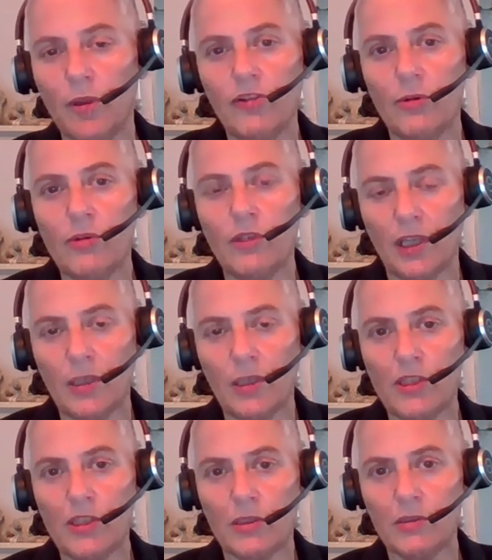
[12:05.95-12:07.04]
So you can
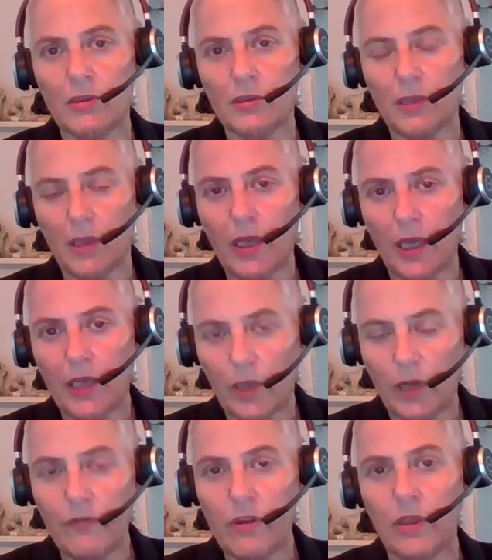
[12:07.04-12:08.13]
imagine, I had
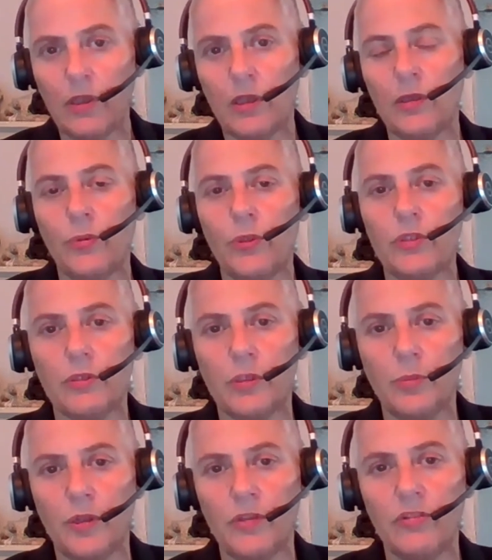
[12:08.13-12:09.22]
everything in a Word
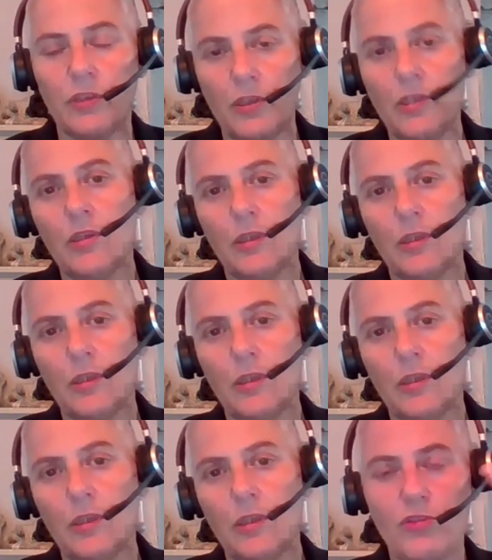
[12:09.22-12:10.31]
document. It had to
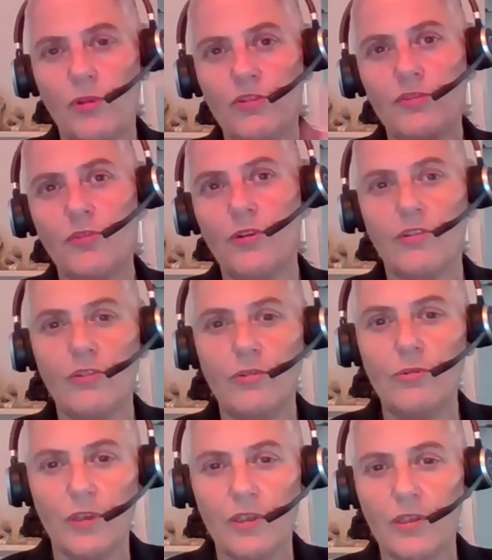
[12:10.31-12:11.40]
be transferred
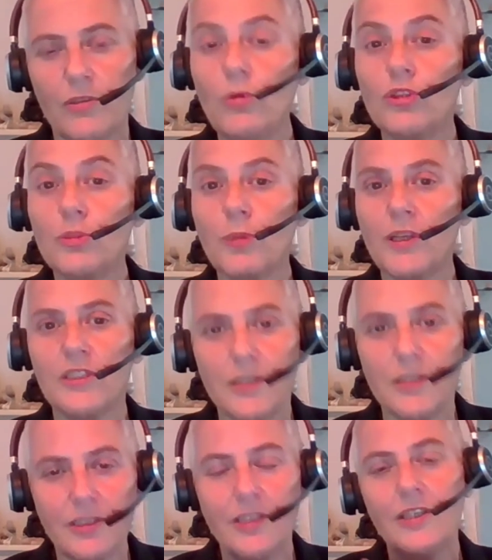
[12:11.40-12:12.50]
to Google Spreadsheet.
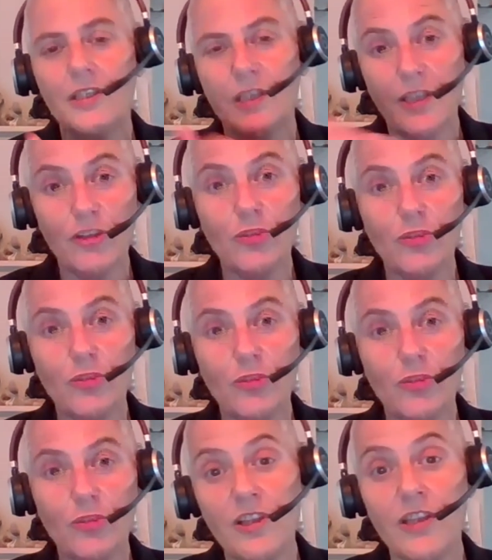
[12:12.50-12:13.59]
It had to be
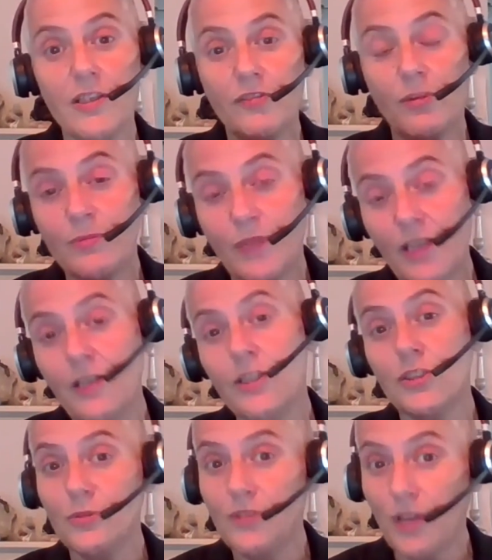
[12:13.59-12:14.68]
translated from English
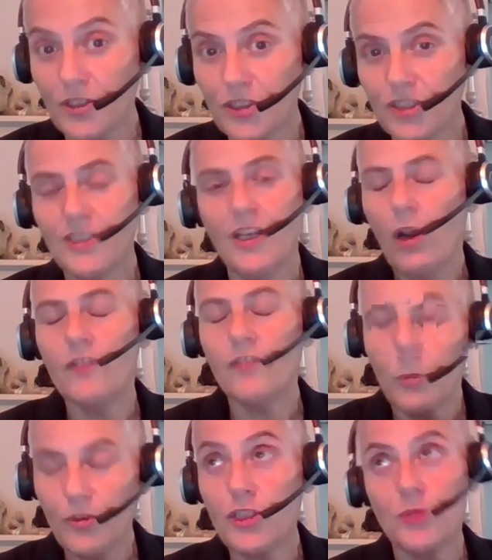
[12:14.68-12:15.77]
to Dutch, from
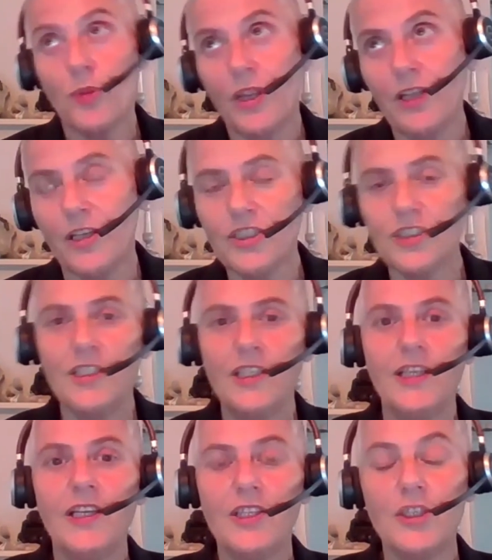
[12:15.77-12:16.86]
Dutch to English.
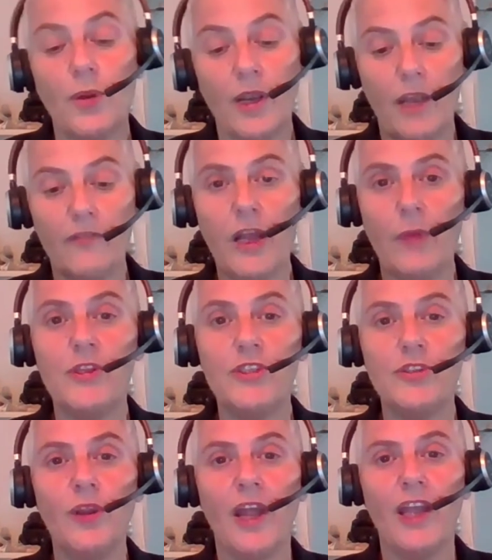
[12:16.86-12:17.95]
So I have now in
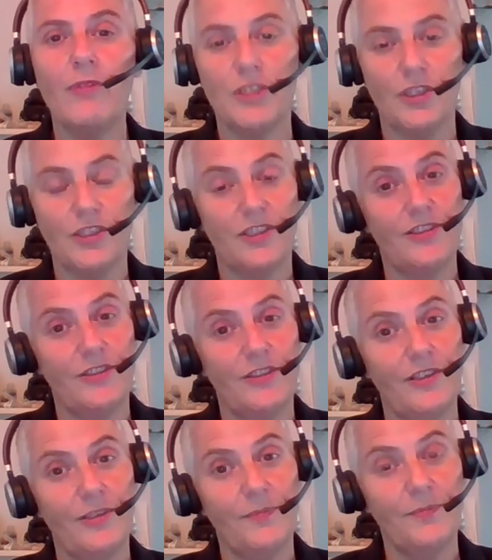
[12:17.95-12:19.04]
2 languages
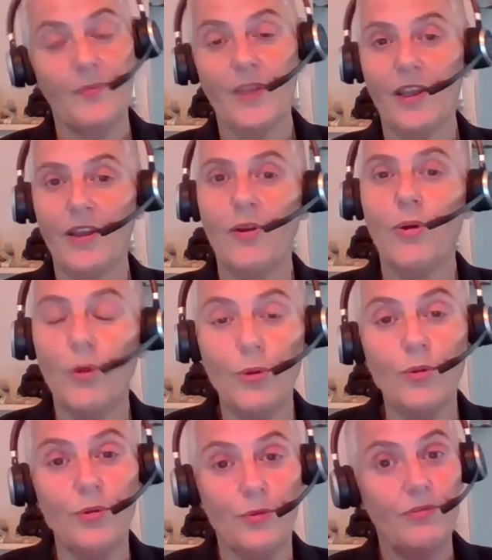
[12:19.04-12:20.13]

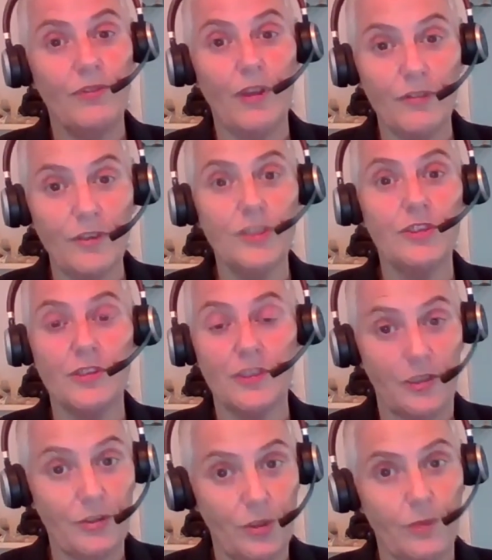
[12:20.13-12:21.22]
all definitions and
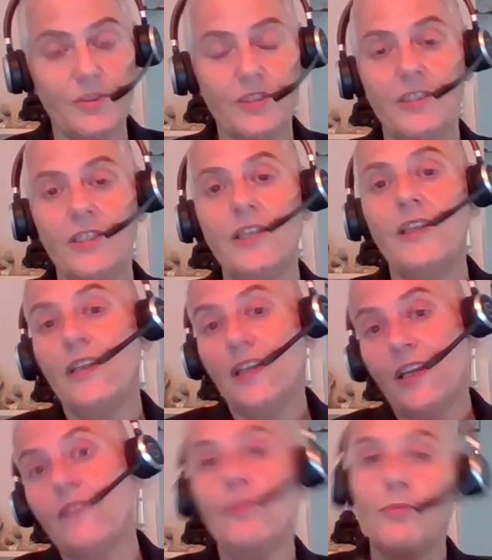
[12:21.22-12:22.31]
terms,
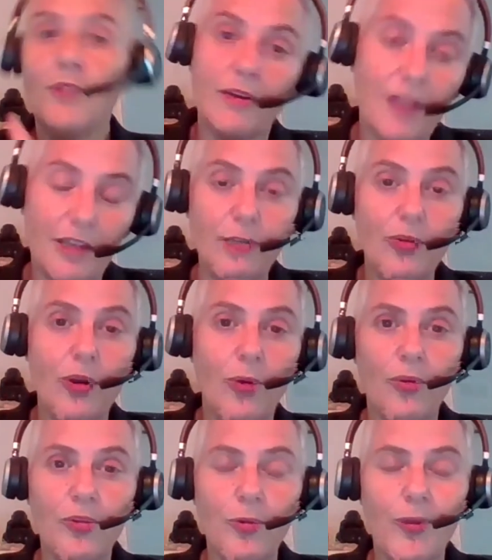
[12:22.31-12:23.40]
and from there it had to go on
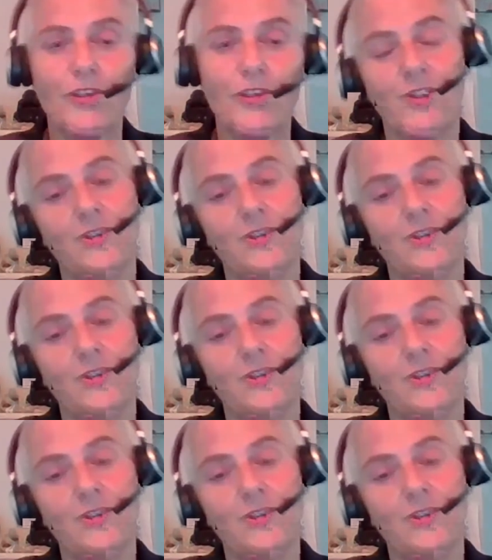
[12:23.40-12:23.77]
the website.